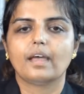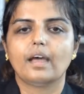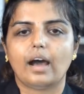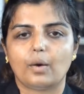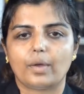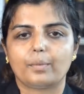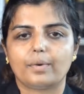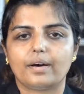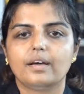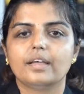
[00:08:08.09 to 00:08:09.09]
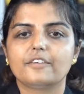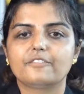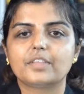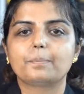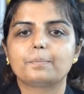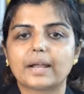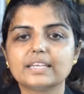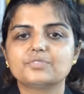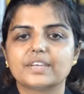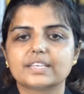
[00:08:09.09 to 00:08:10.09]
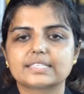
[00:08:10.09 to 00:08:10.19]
However, if the price fixed